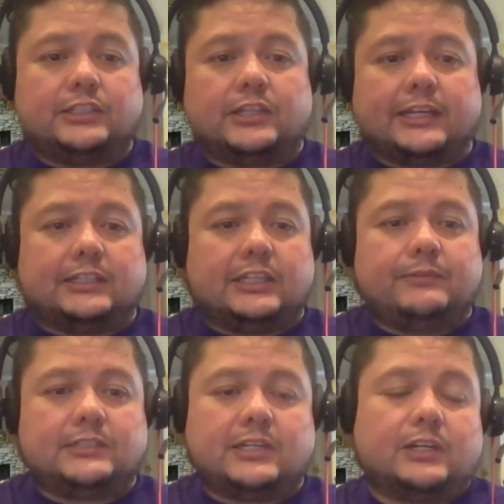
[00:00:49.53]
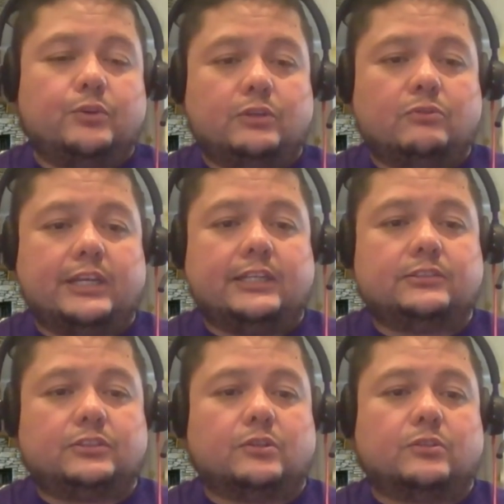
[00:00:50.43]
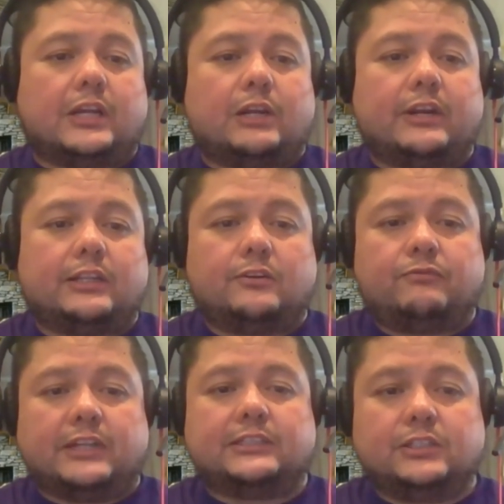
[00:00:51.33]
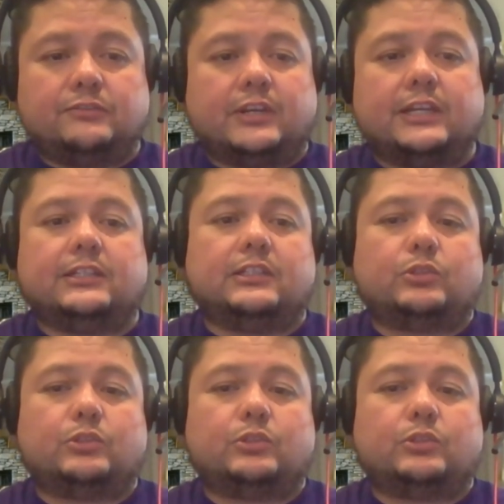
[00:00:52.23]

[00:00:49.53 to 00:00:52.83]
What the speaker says: Academia is not going away. So I rather fight the good fight,